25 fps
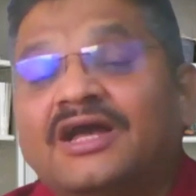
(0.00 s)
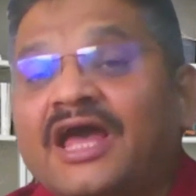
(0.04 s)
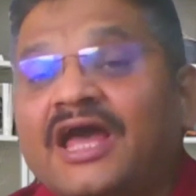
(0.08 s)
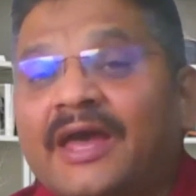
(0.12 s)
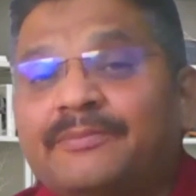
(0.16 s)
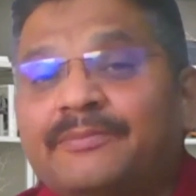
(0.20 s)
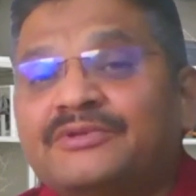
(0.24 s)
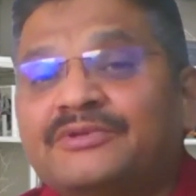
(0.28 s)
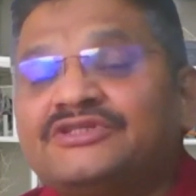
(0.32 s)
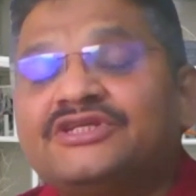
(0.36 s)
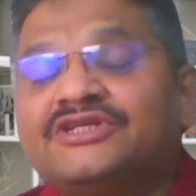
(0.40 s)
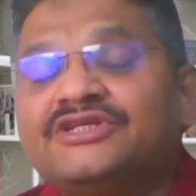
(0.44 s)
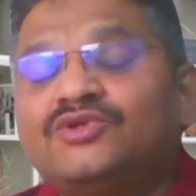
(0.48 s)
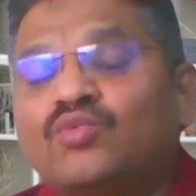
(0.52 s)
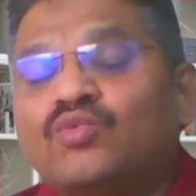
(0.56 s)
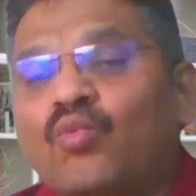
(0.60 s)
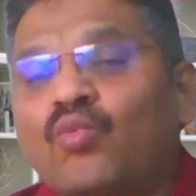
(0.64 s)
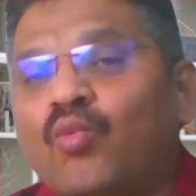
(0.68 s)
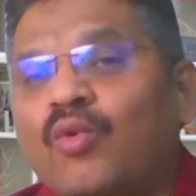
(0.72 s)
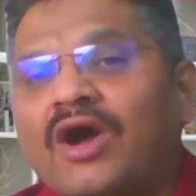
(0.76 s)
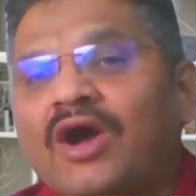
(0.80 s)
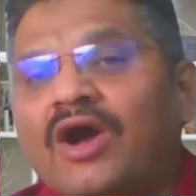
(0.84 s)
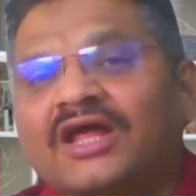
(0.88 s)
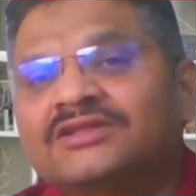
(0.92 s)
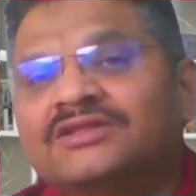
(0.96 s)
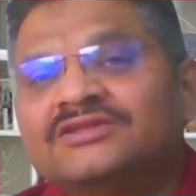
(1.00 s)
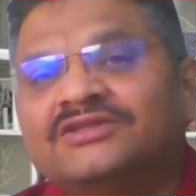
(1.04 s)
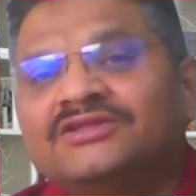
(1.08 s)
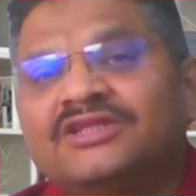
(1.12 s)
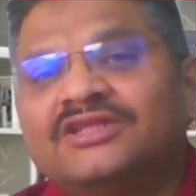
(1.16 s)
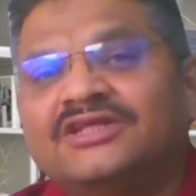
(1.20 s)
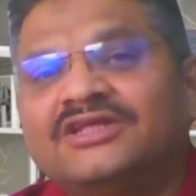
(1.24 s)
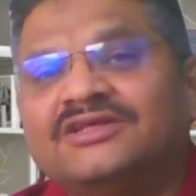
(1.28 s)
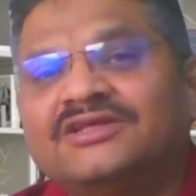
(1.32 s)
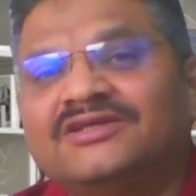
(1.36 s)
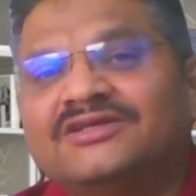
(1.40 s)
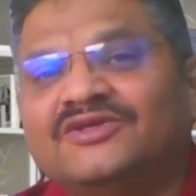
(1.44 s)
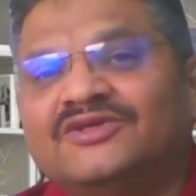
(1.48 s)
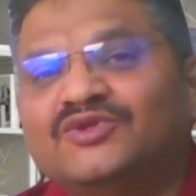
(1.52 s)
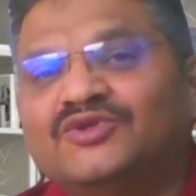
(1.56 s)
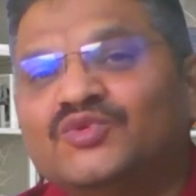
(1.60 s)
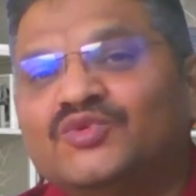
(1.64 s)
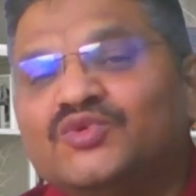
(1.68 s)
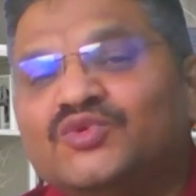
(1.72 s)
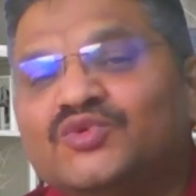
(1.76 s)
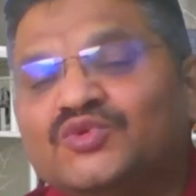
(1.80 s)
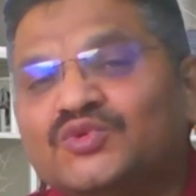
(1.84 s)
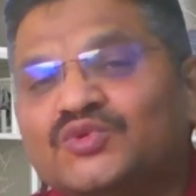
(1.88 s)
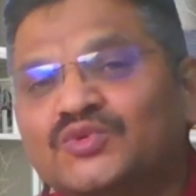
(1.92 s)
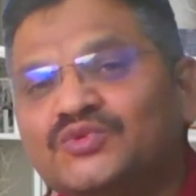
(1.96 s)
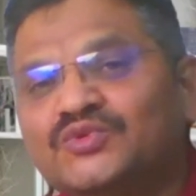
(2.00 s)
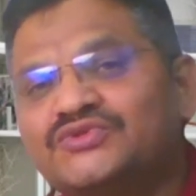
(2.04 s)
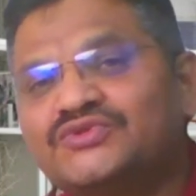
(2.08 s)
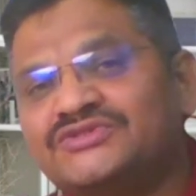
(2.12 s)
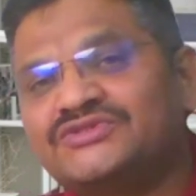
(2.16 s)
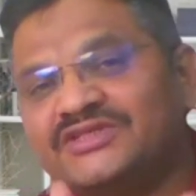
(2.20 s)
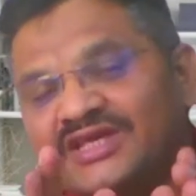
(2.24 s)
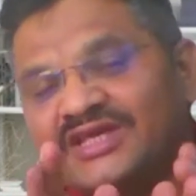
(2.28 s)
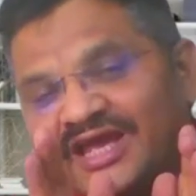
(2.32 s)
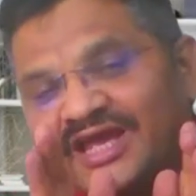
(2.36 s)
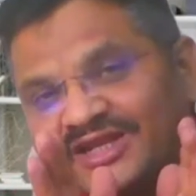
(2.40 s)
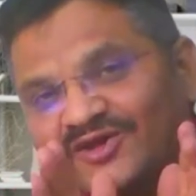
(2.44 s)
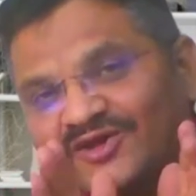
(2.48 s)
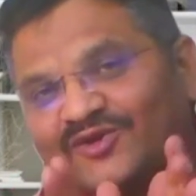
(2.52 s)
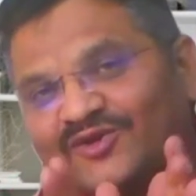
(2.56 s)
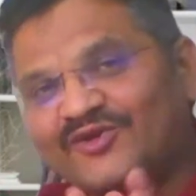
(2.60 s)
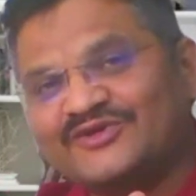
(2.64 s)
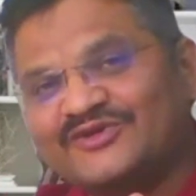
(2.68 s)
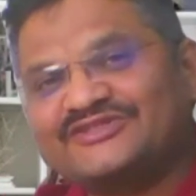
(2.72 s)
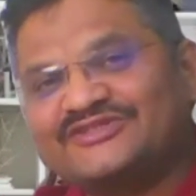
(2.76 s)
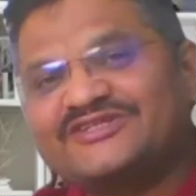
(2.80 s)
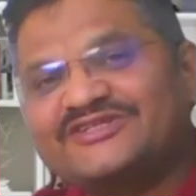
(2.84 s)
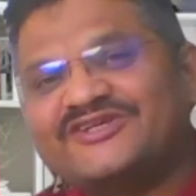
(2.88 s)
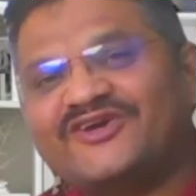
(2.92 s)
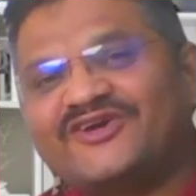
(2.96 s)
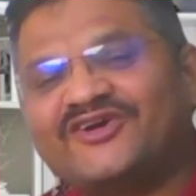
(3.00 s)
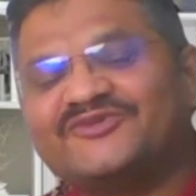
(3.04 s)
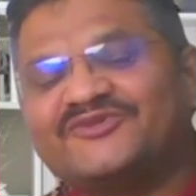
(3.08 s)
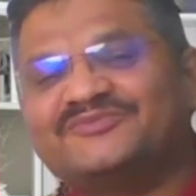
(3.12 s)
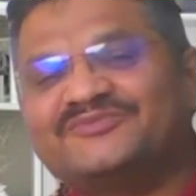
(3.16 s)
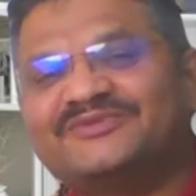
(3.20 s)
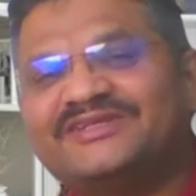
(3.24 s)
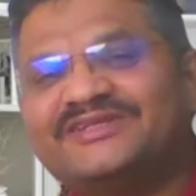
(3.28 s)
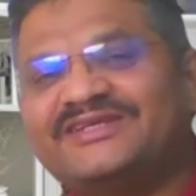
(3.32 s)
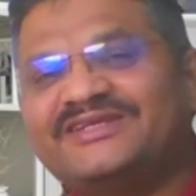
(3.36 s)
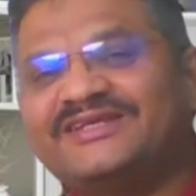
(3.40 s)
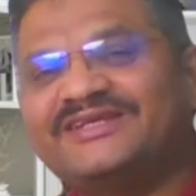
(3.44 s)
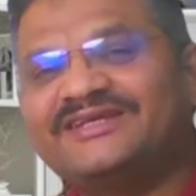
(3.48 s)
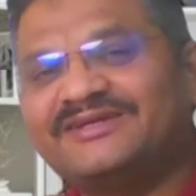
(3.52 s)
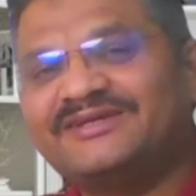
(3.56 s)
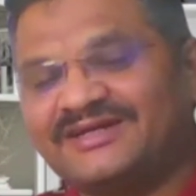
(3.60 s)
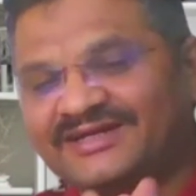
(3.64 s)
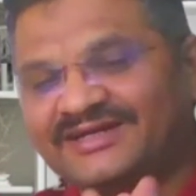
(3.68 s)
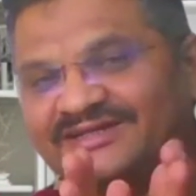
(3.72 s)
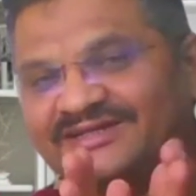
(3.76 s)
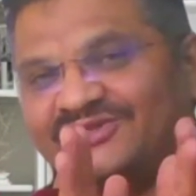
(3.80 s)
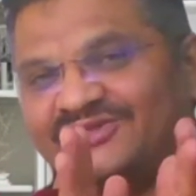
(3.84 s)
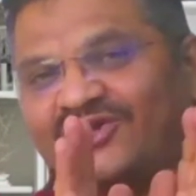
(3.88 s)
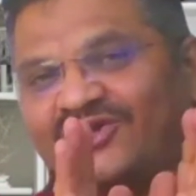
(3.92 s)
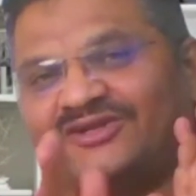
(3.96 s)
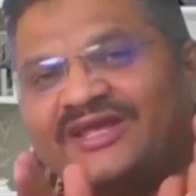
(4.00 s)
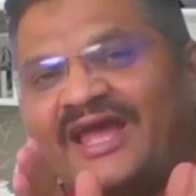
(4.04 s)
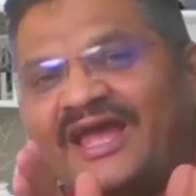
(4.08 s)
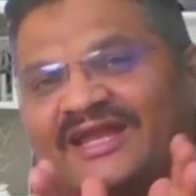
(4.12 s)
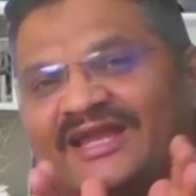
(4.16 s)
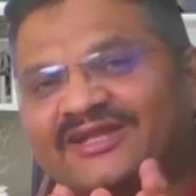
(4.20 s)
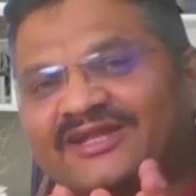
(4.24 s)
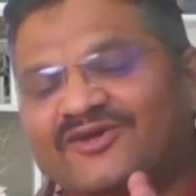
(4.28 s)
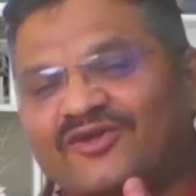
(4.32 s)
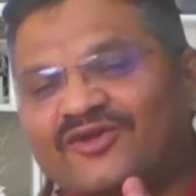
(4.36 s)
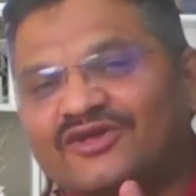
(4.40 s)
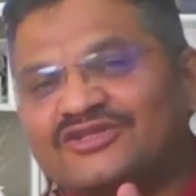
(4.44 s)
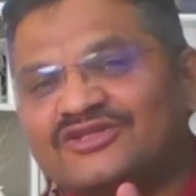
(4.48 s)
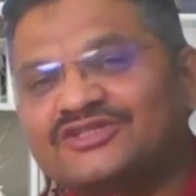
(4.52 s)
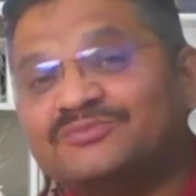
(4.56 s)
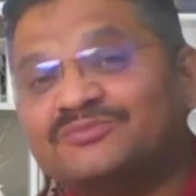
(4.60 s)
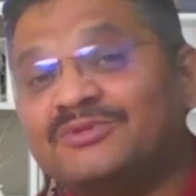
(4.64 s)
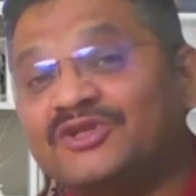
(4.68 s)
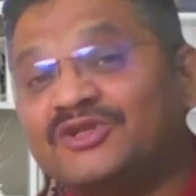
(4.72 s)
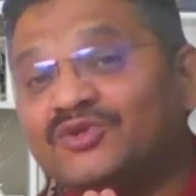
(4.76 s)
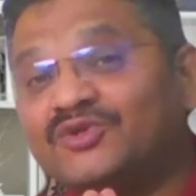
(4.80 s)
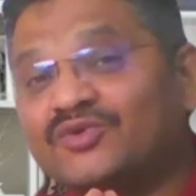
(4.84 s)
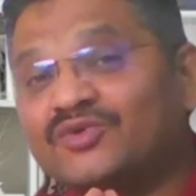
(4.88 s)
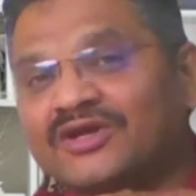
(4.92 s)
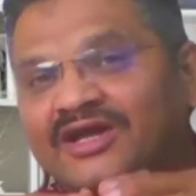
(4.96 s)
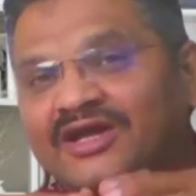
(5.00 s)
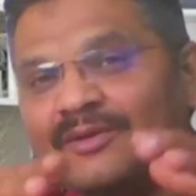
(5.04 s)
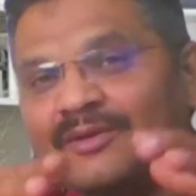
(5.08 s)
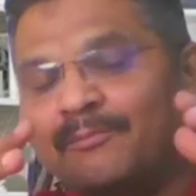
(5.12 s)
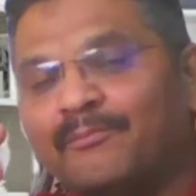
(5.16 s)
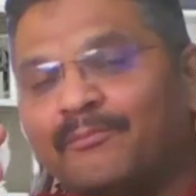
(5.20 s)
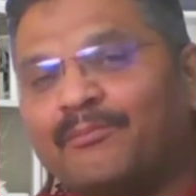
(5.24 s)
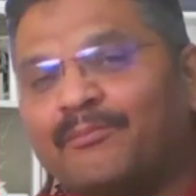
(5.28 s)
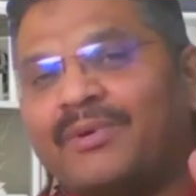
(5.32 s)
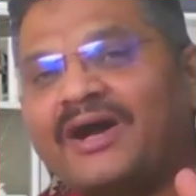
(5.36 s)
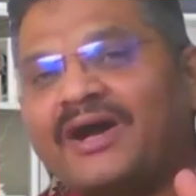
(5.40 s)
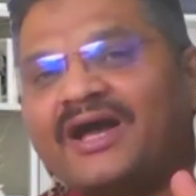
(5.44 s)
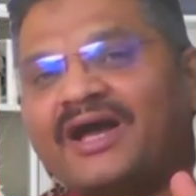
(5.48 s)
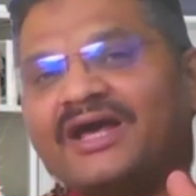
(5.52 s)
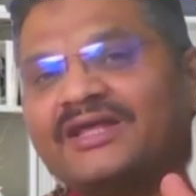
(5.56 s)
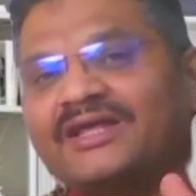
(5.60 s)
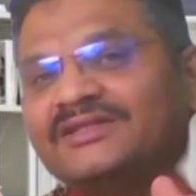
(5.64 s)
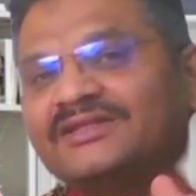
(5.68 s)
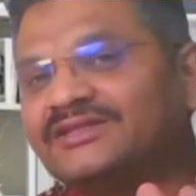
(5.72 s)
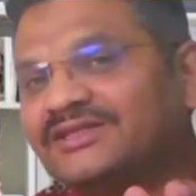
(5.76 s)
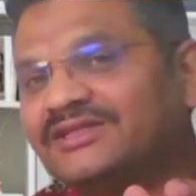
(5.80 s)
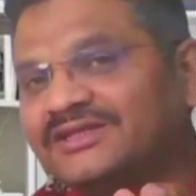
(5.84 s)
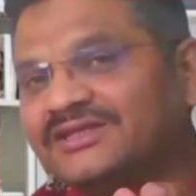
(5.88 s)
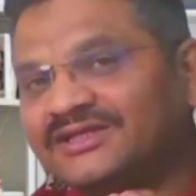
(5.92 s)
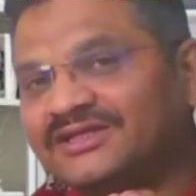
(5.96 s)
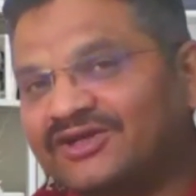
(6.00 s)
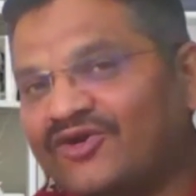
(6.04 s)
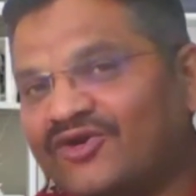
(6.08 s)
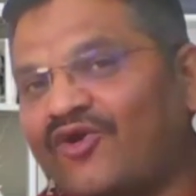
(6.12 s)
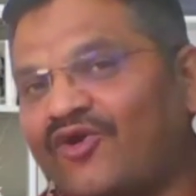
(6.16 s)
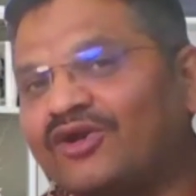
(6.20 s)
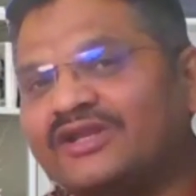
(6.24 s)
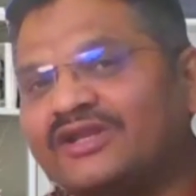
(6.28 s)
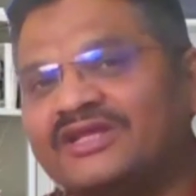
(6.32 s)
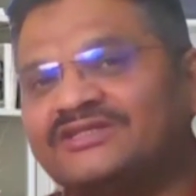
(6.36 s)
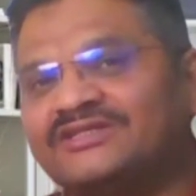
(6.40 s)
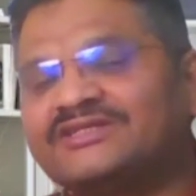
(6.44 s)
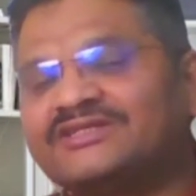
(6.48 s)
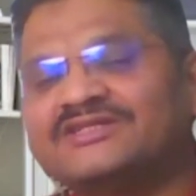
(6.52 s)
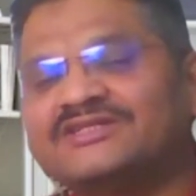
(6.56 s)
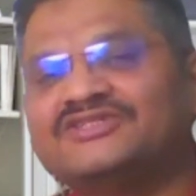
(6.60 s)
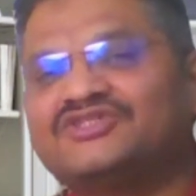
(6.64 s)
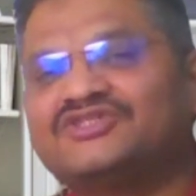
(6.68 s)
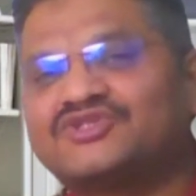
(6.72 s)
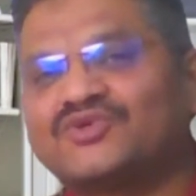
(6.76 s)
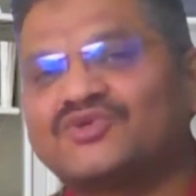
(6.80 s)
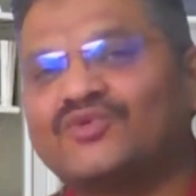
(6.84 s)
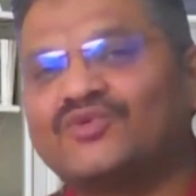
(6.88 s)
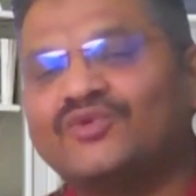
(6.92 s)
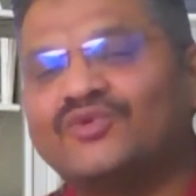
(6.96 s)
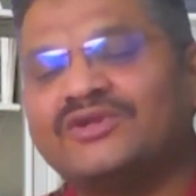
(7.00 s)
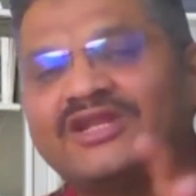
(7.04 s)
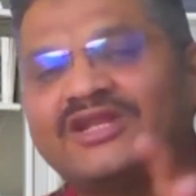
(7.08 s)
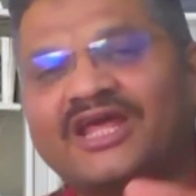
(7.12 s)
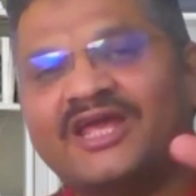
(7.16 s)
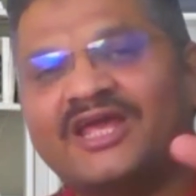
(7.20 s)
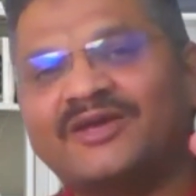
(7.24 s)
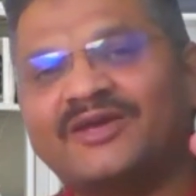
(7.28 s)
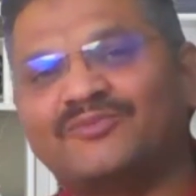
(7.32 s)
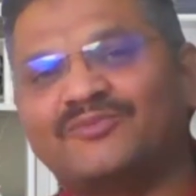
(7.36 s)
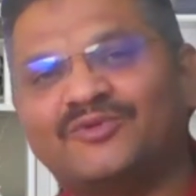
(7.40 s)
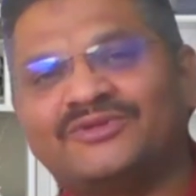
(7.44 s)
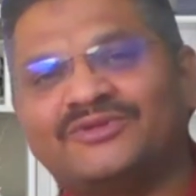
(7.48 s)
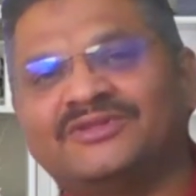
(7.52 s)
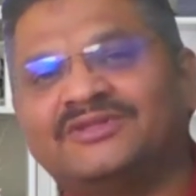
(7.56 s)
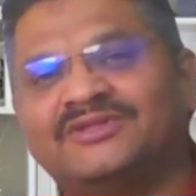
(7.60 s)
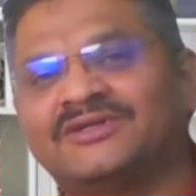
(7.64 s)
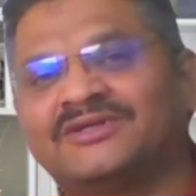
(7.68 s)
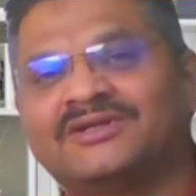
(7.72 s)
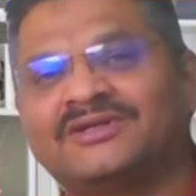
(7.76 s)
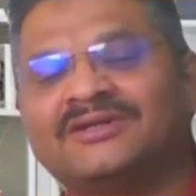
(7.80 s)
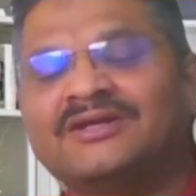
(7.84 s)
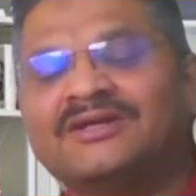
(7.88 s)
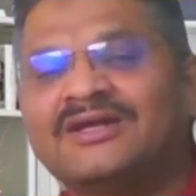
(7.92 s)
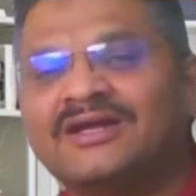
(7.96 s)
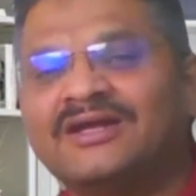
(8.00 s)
appreciate one thing. You use the analogy of the not an analogy, but you compare the college and school life with the